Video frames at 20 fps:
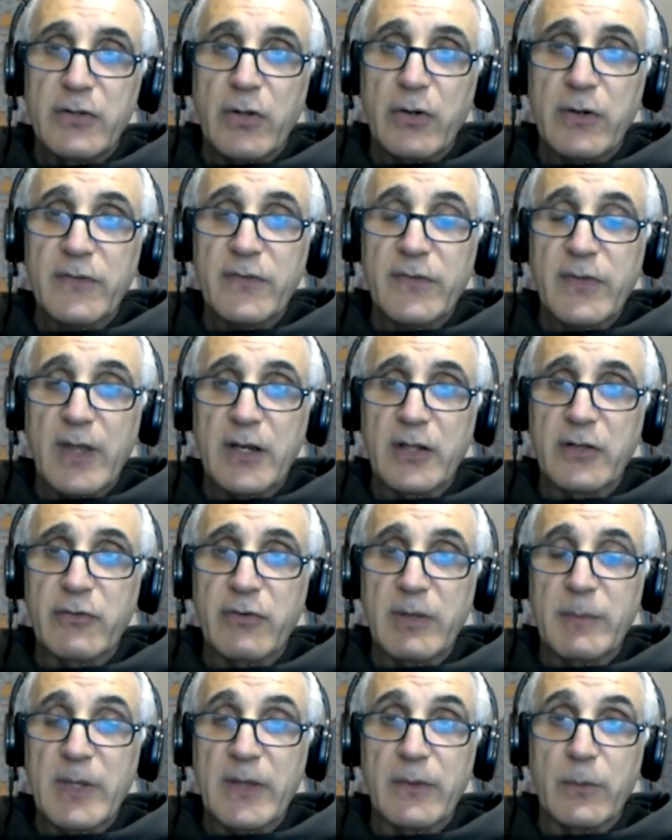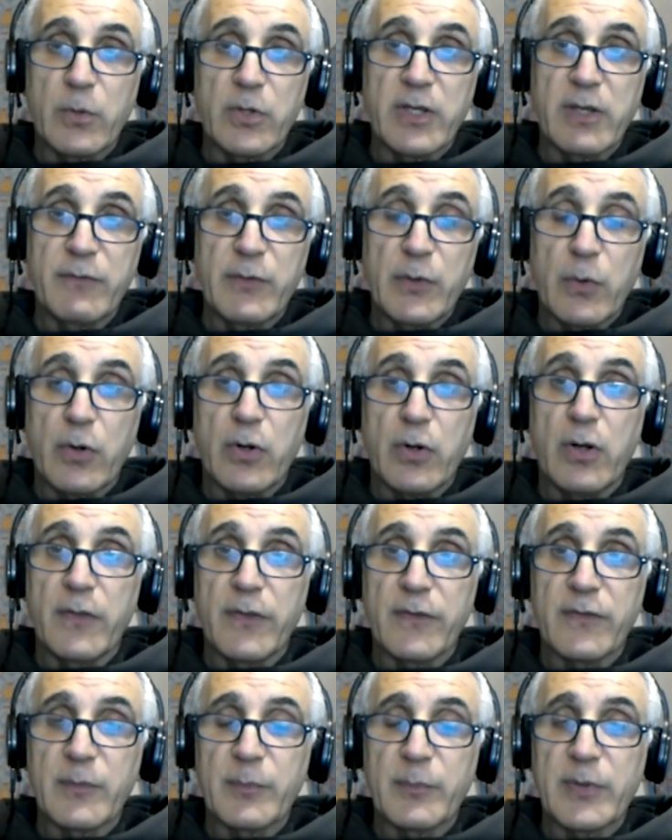notice that agreement that will give you all
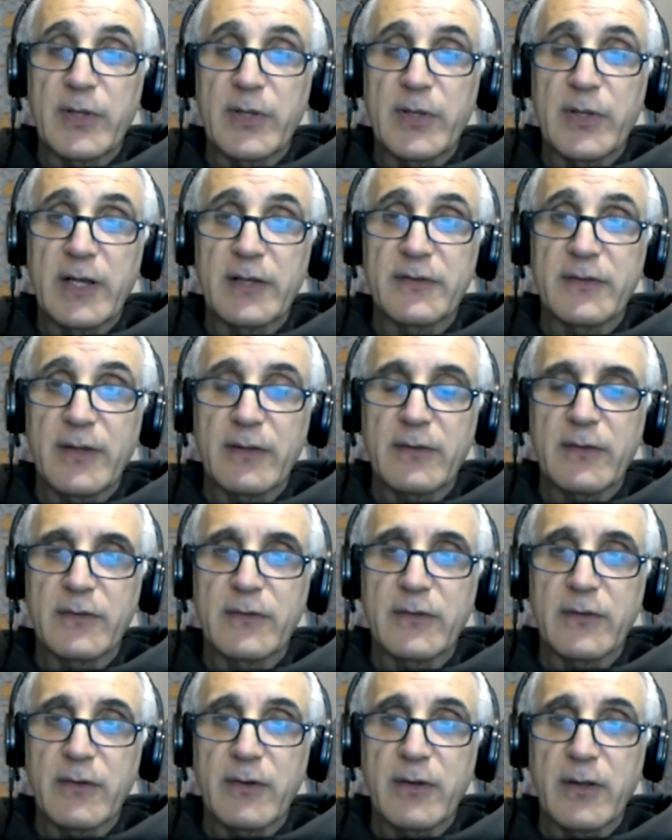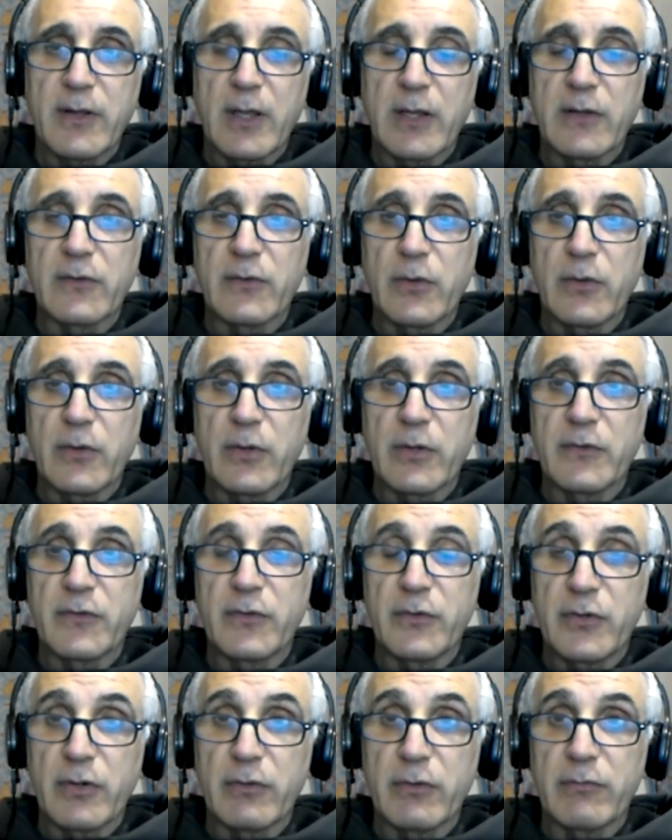the supplies necessary as long
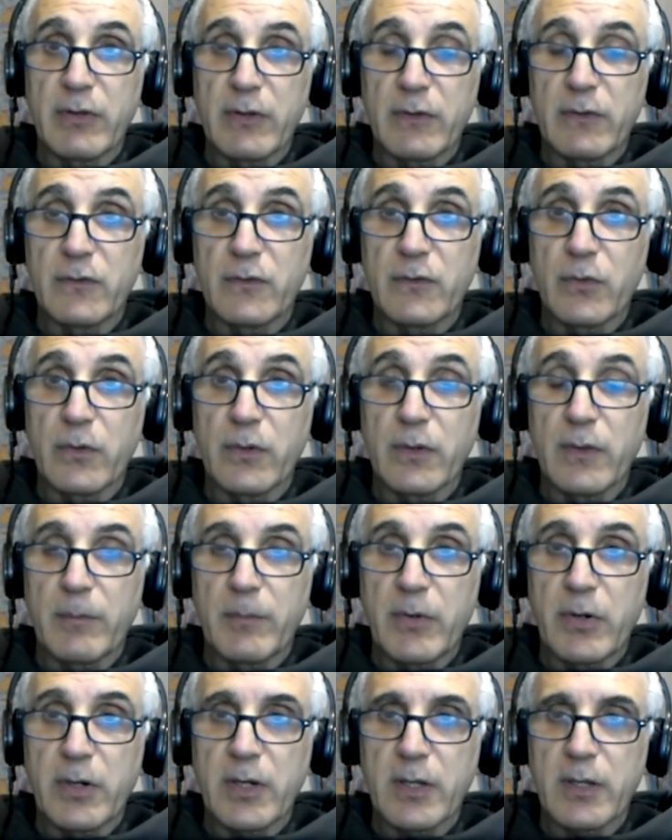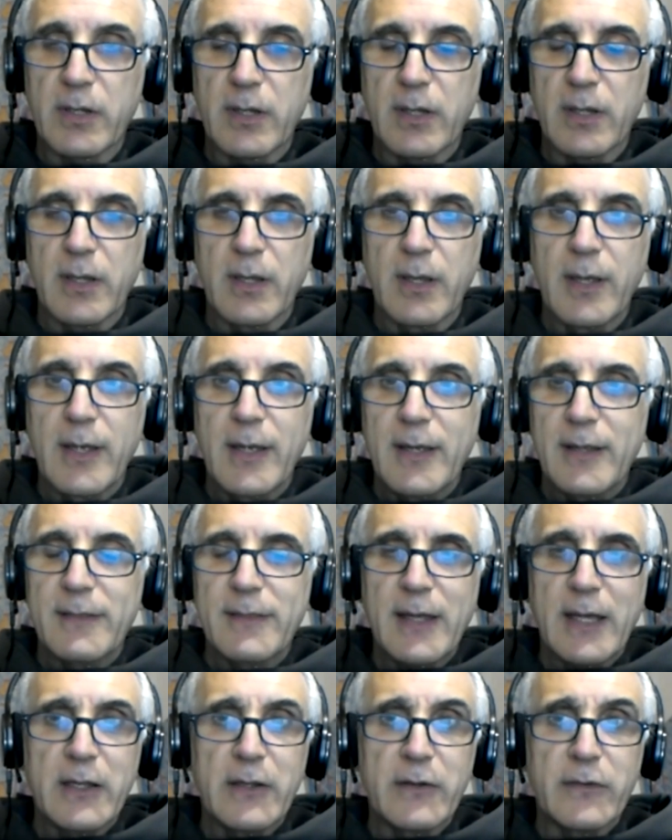as you don't restore the monarchy.
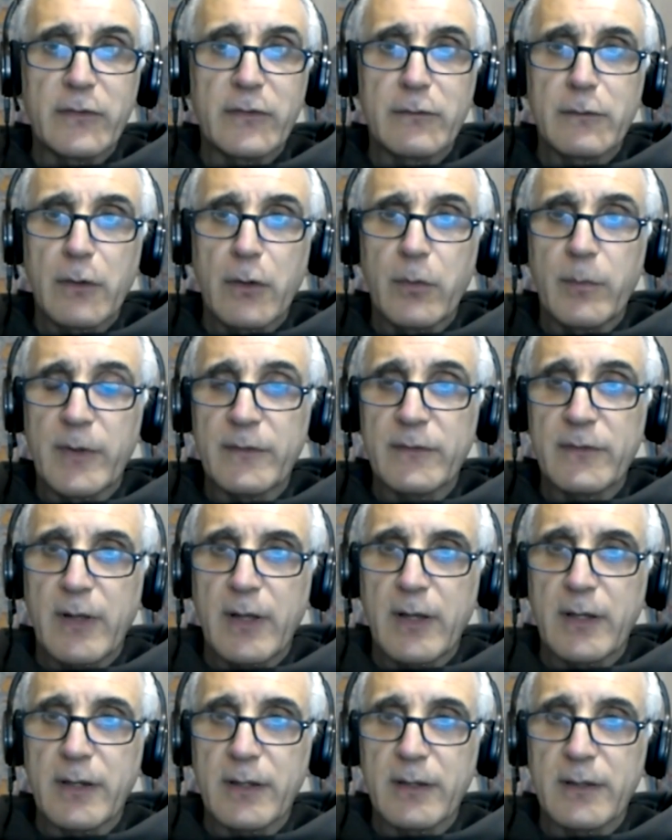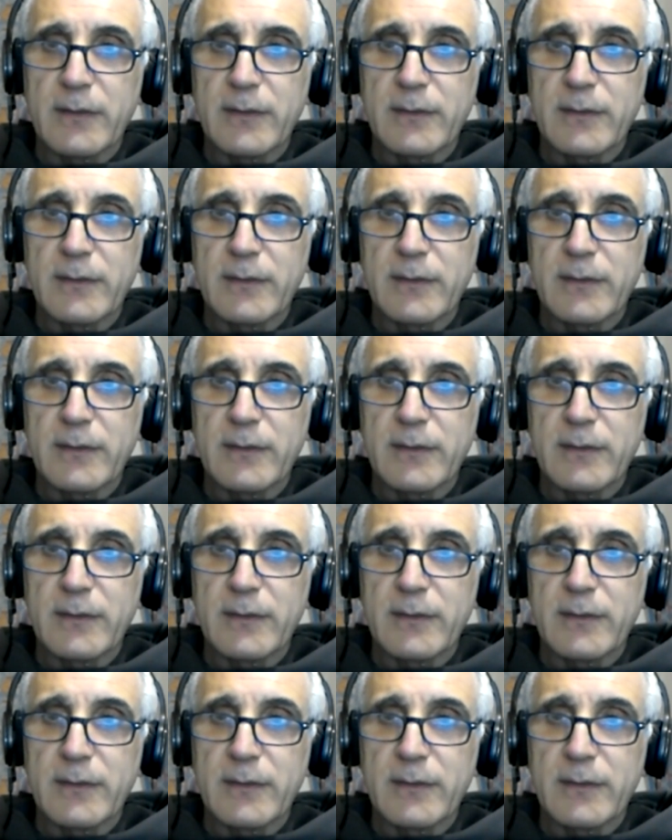That is so Masonic.